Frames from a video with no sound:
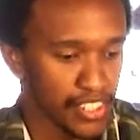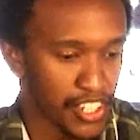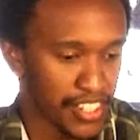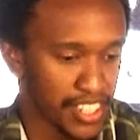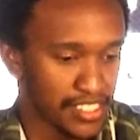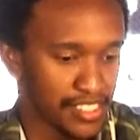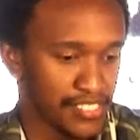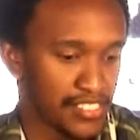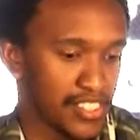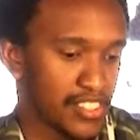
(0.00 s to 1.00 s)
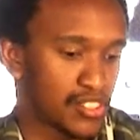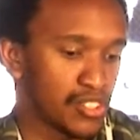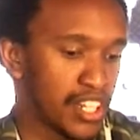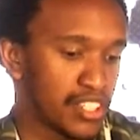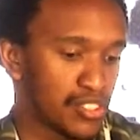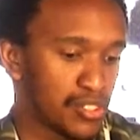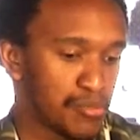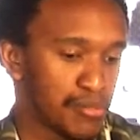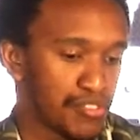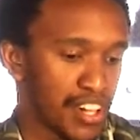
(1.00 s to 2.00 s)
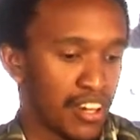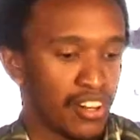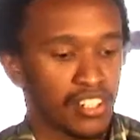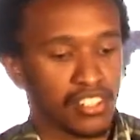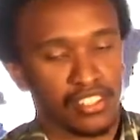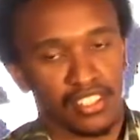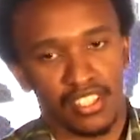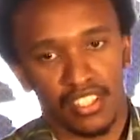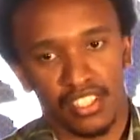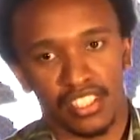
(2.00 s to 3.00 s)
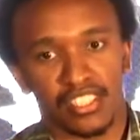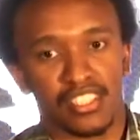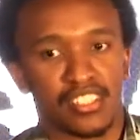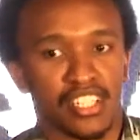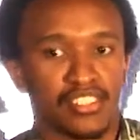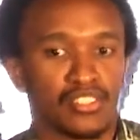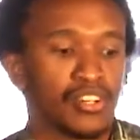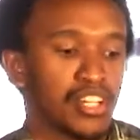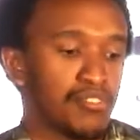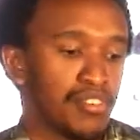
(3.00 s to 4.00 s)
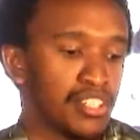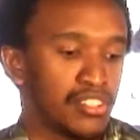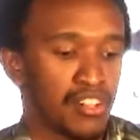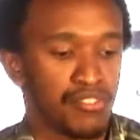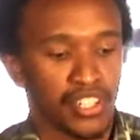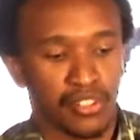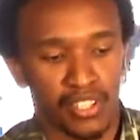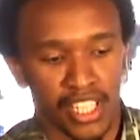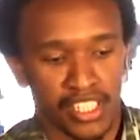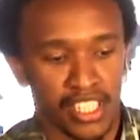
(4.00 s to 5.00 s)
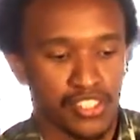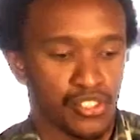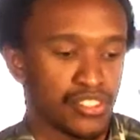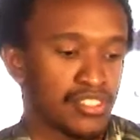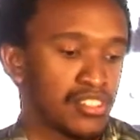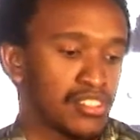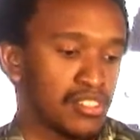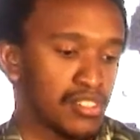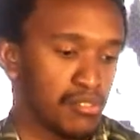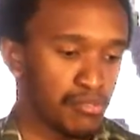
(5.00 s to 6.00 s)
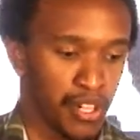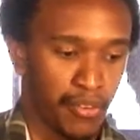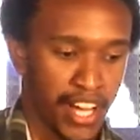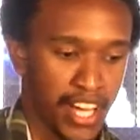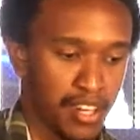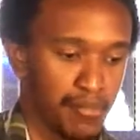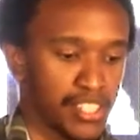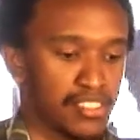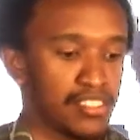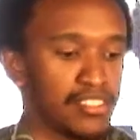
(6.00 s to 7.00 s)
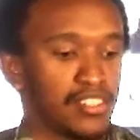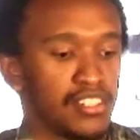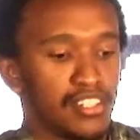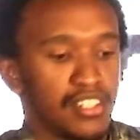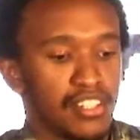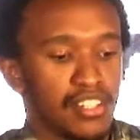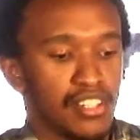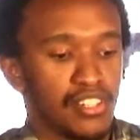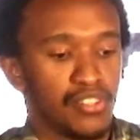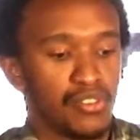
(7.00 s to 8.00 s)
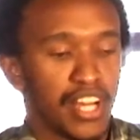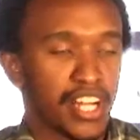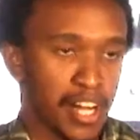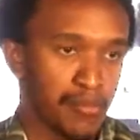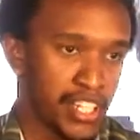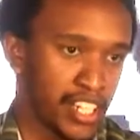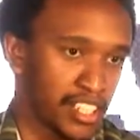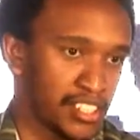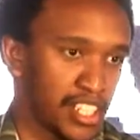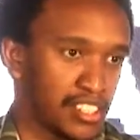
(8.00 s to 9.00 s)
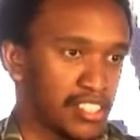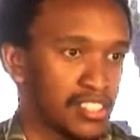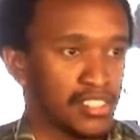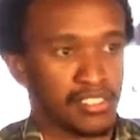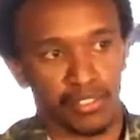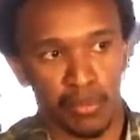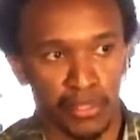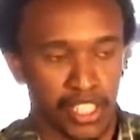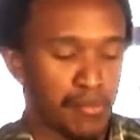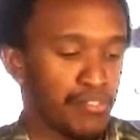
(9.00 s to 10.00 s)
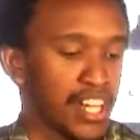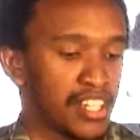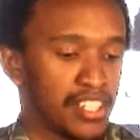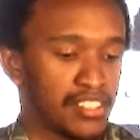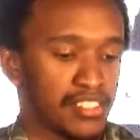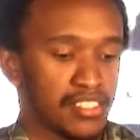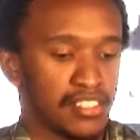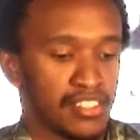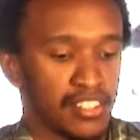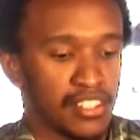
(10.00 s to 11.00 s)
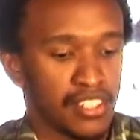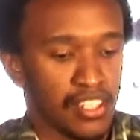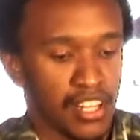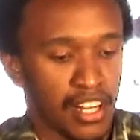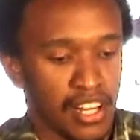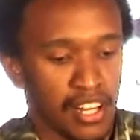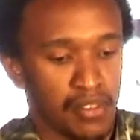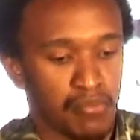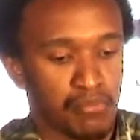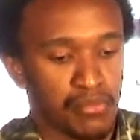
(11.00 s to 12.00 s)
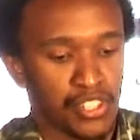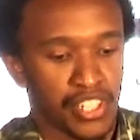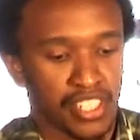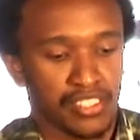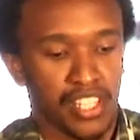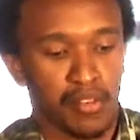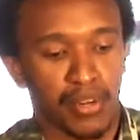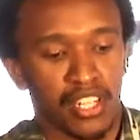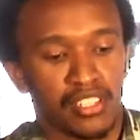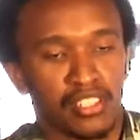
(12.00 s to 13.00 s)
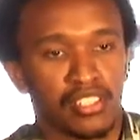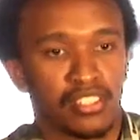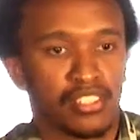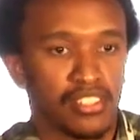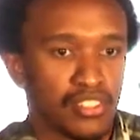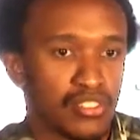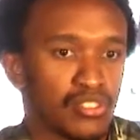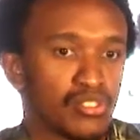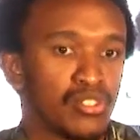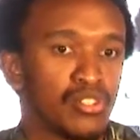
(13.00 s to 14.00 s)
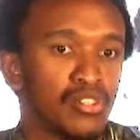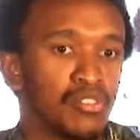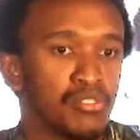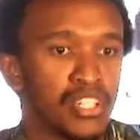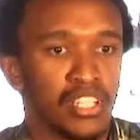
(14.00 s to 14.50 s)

all right. So as you move along, it detects, okay, fine, you're very good at headshots. We'll wear helmets. You like coming in at night. We'll put up floodlights. You're a sniper. So